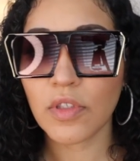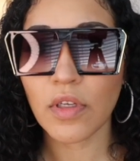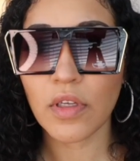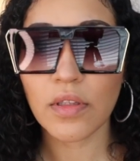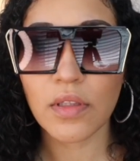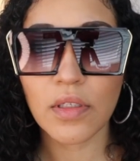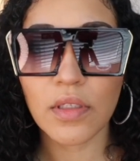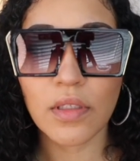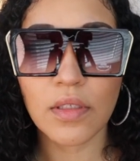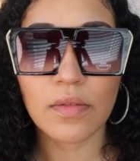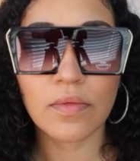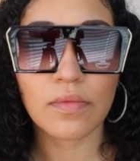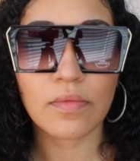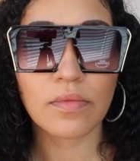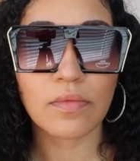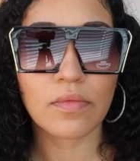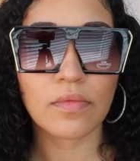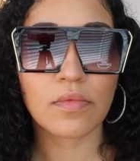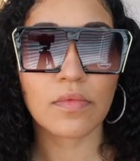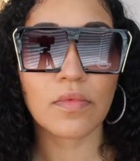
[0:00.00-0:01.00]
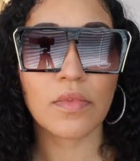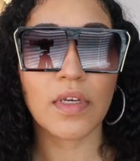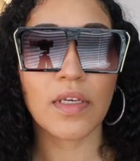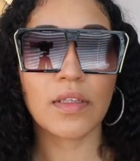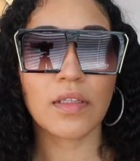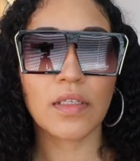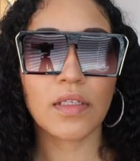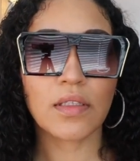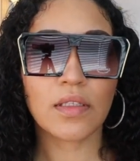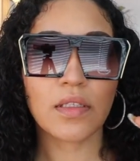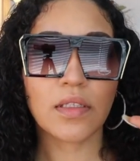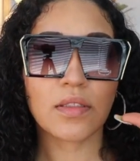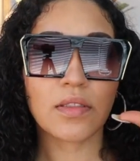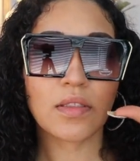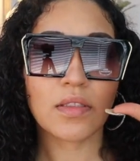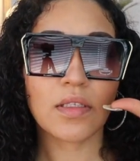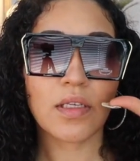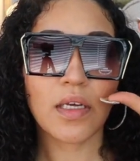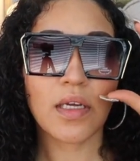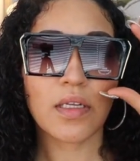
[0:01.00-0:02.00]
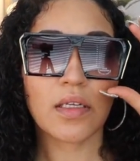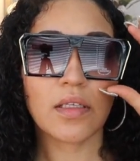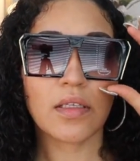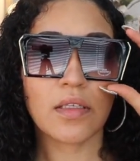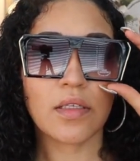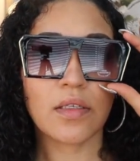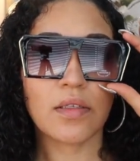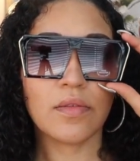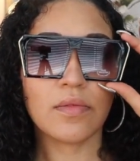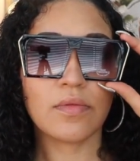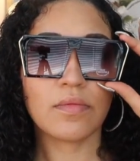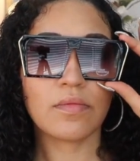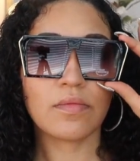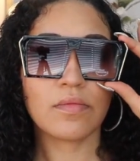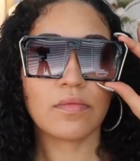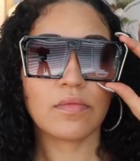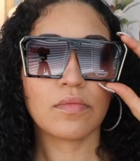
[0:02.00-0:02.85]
y'all think? I think these was kind of cute.